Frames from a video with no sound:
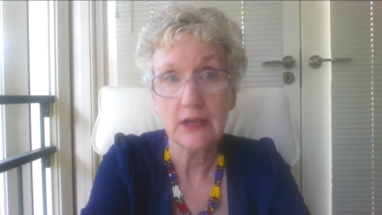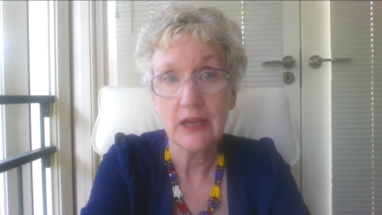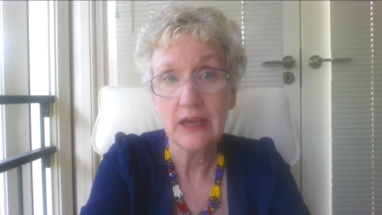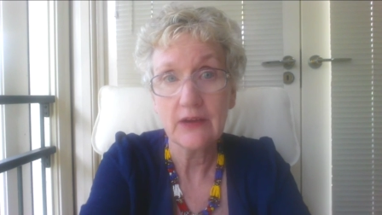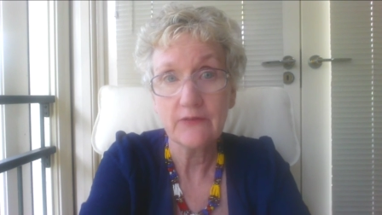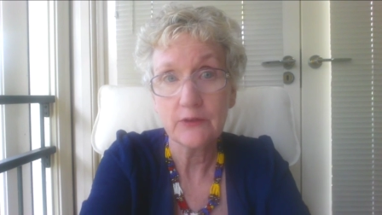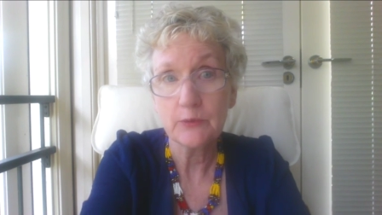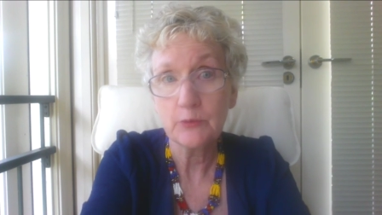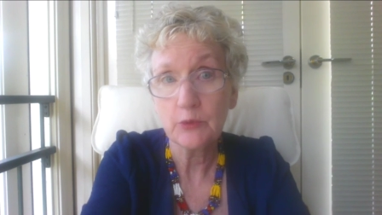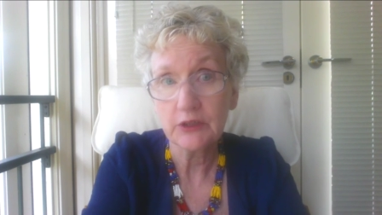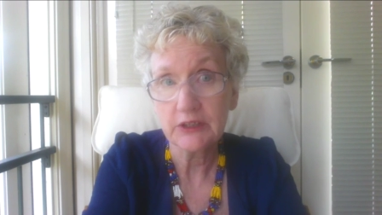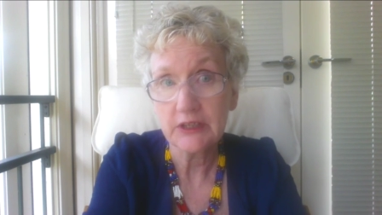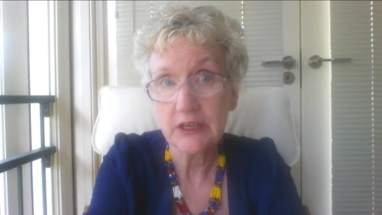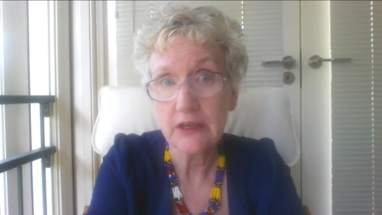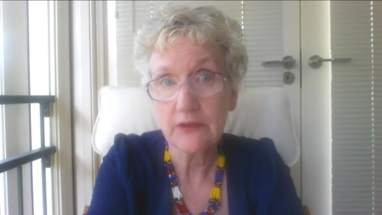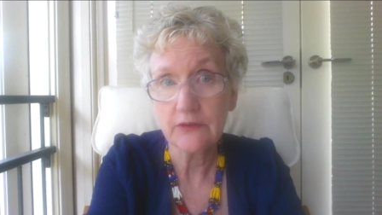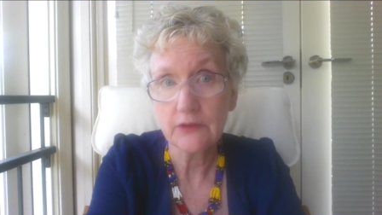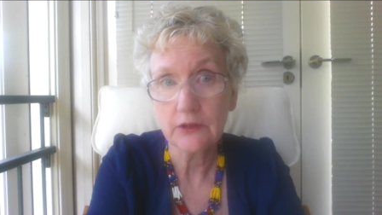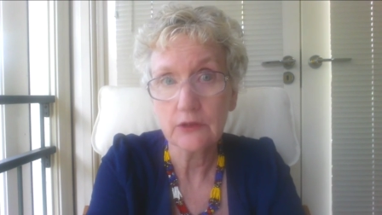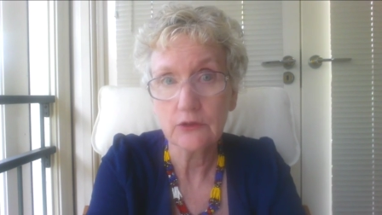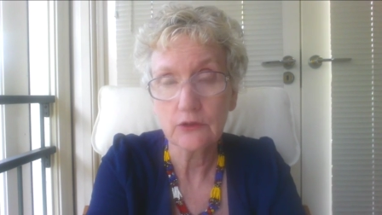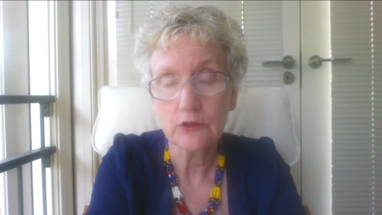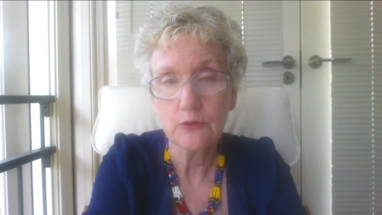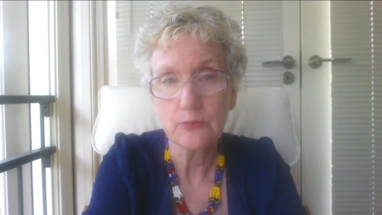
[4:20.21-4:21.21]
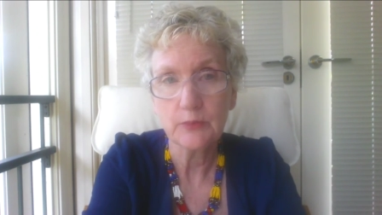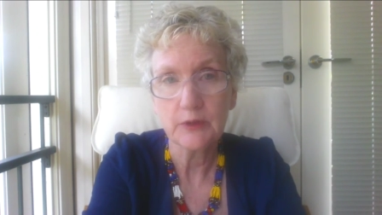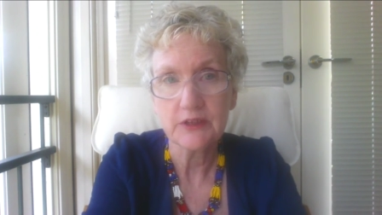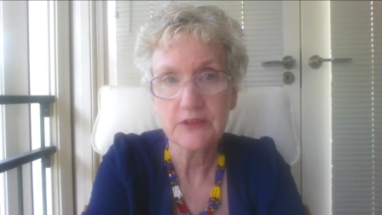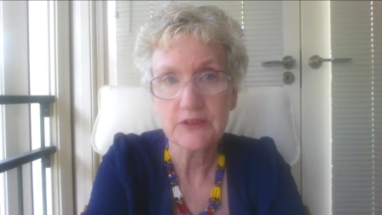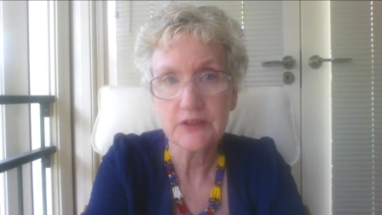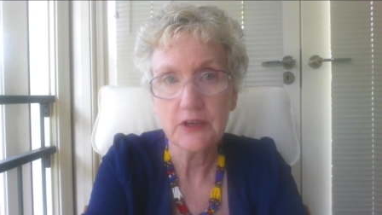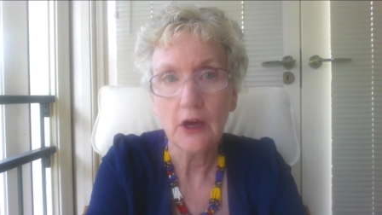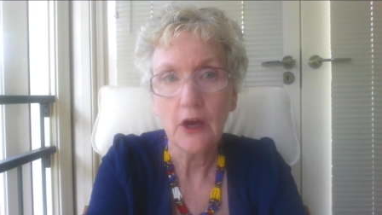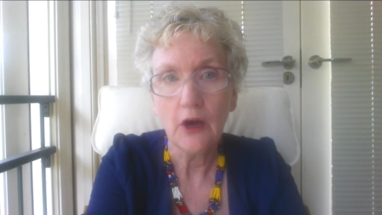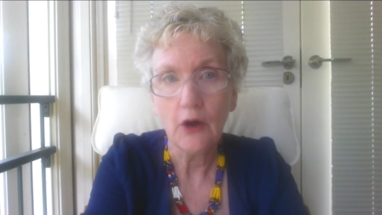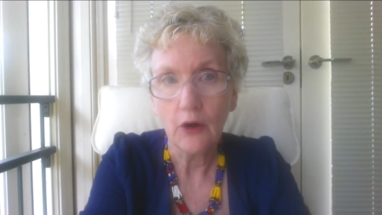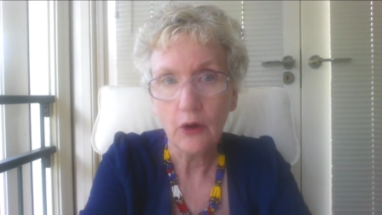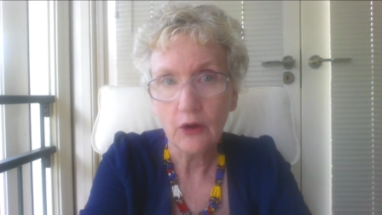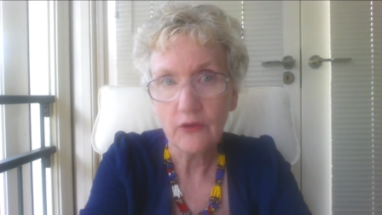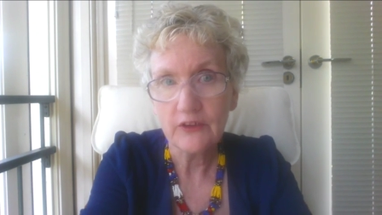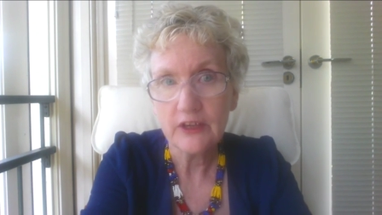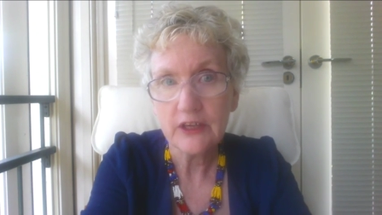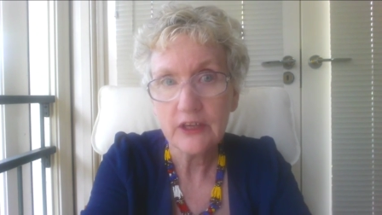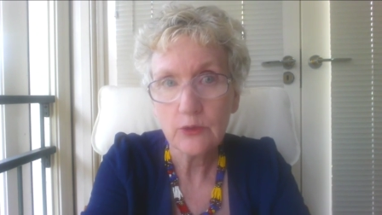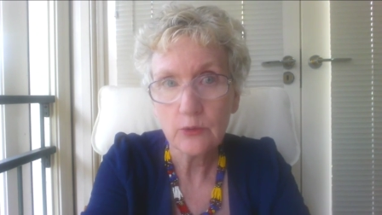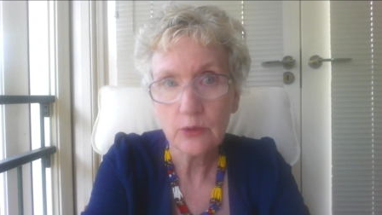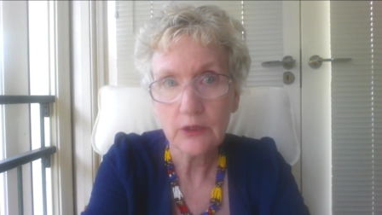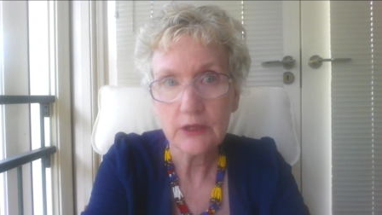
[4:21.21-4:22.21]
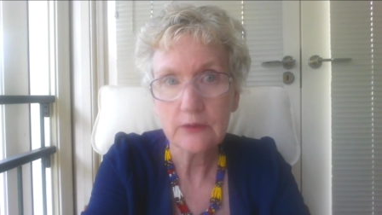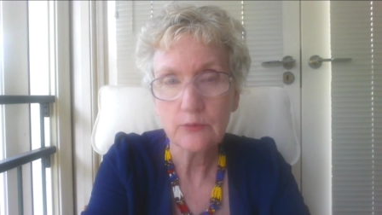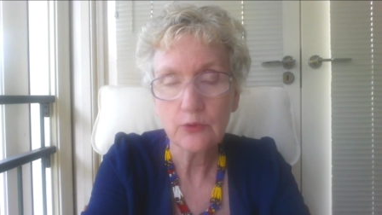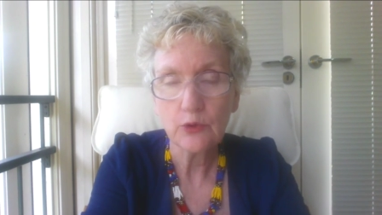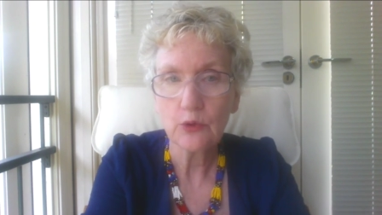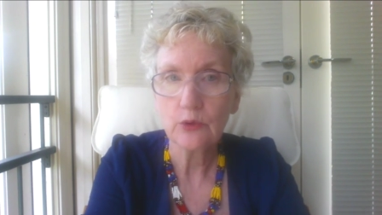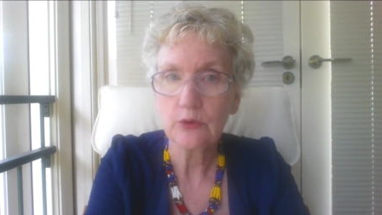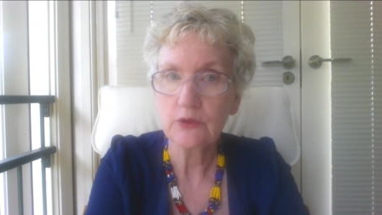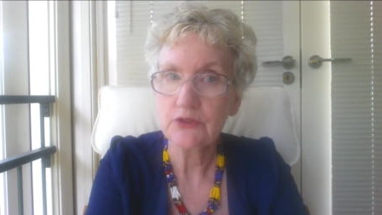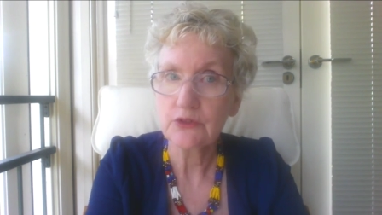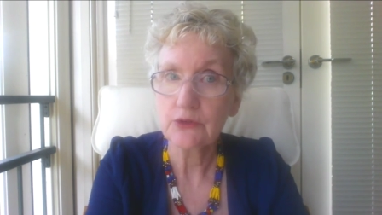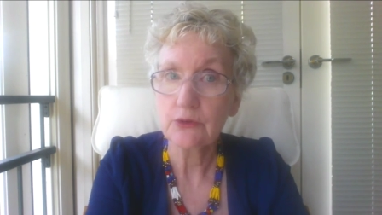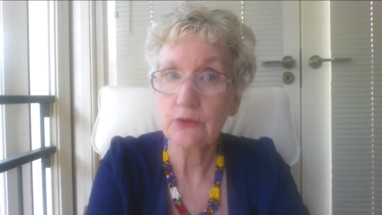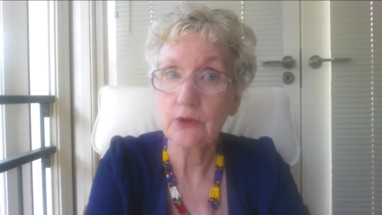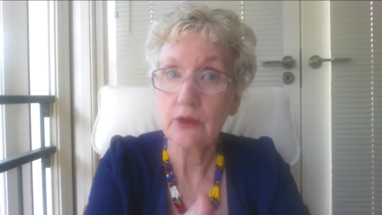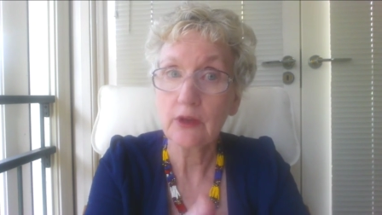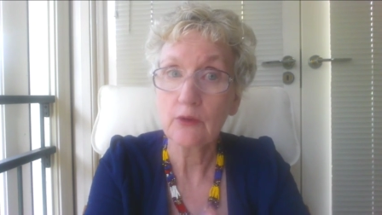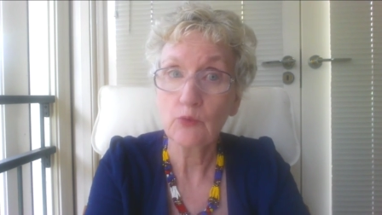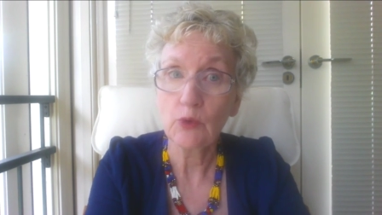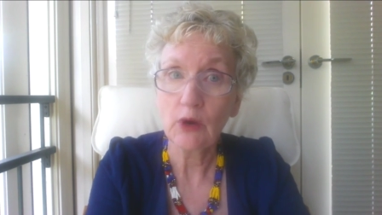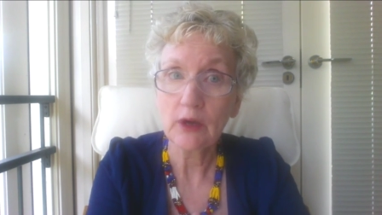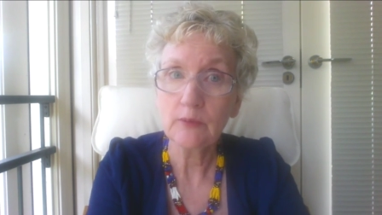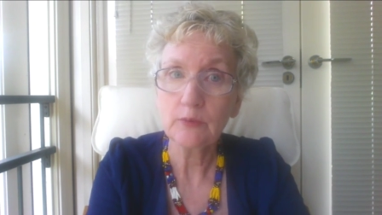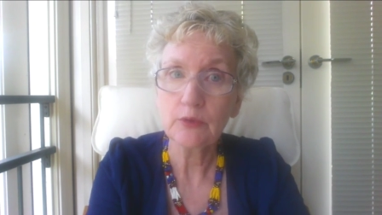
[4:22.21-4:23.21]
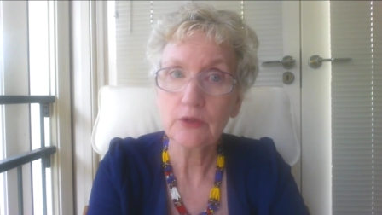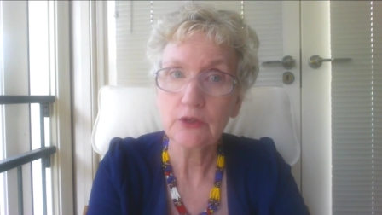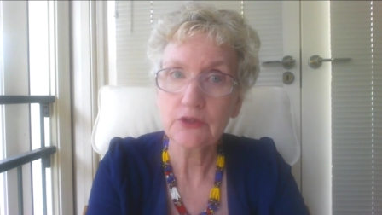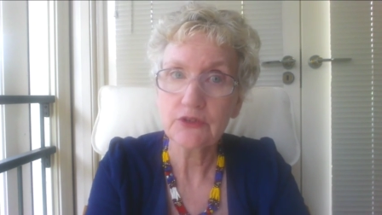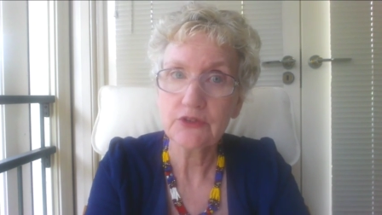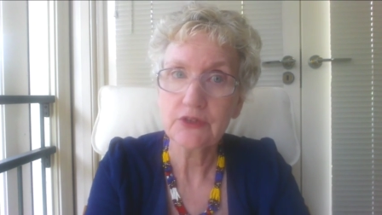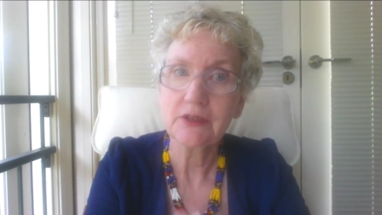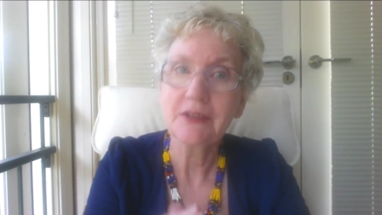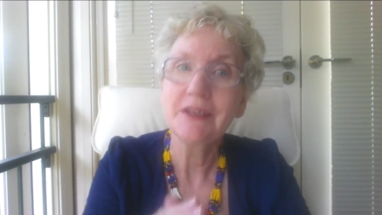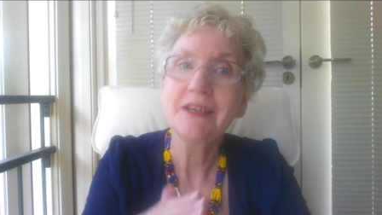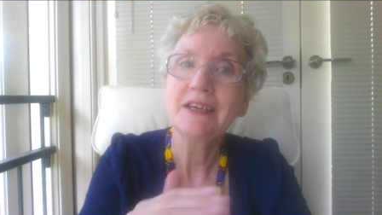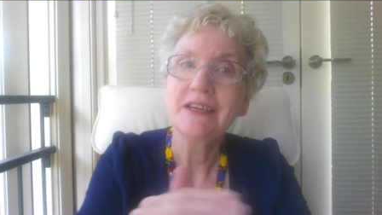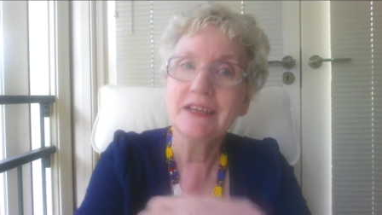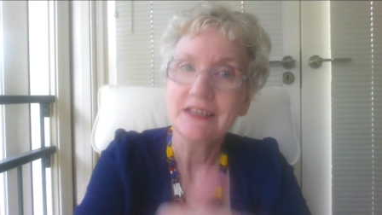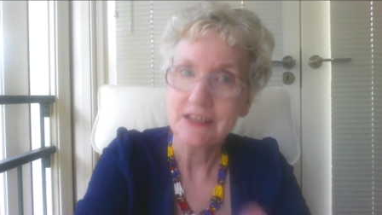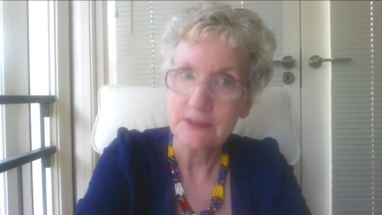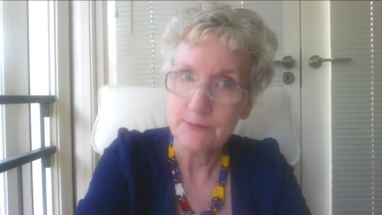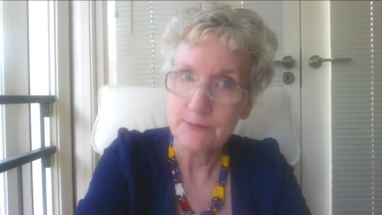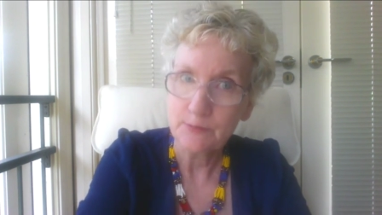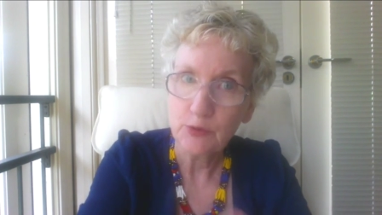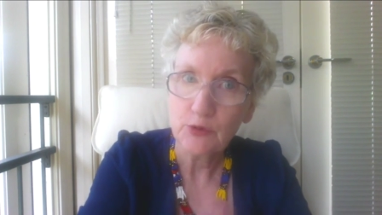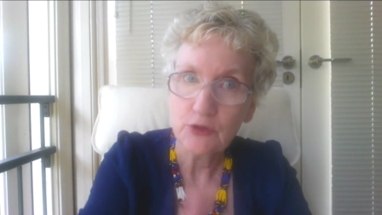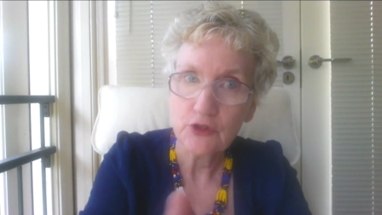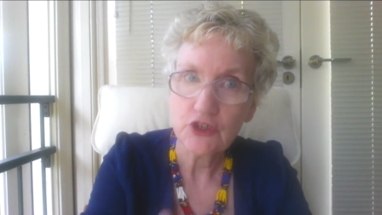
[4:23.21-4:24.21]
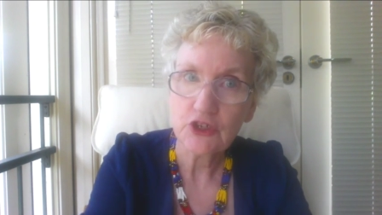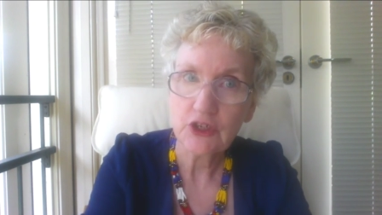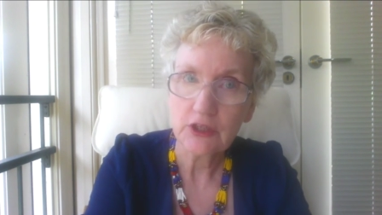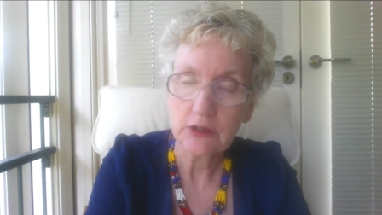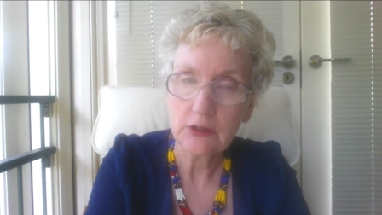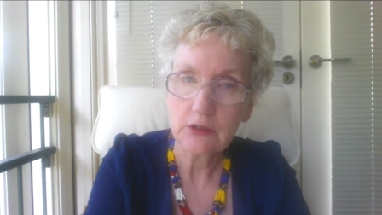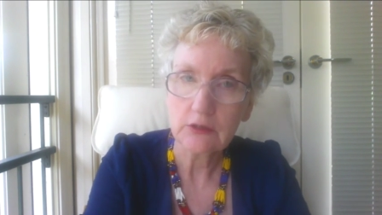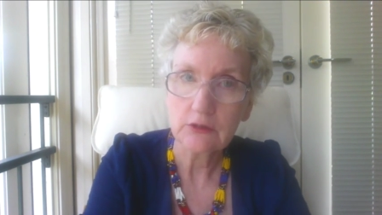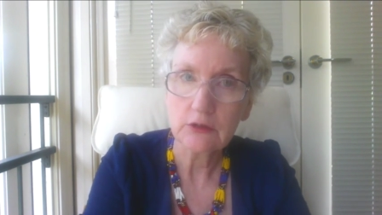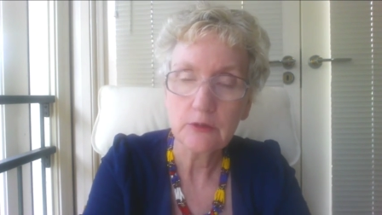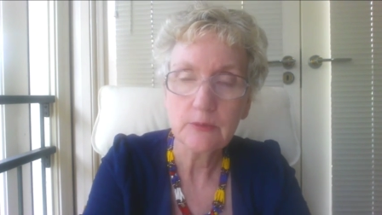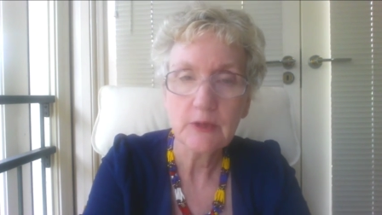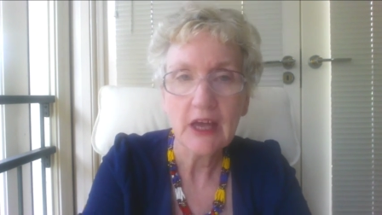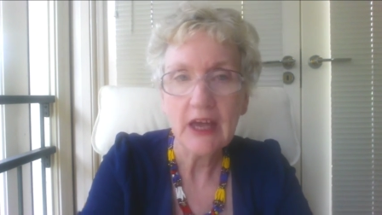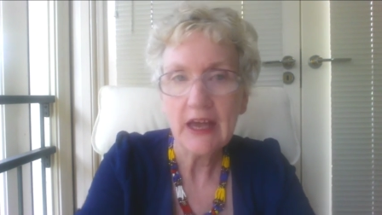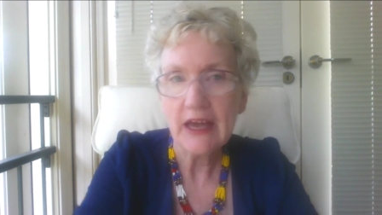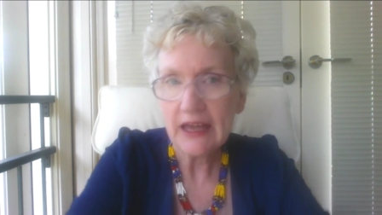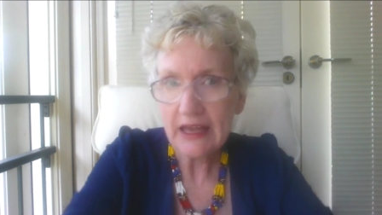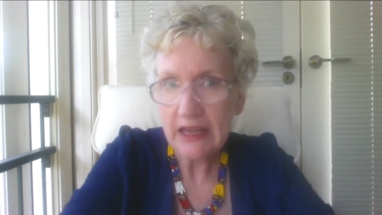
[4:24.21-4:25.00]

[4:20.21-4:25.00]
everybody in the group is of equal importance, although one person is pushing the group.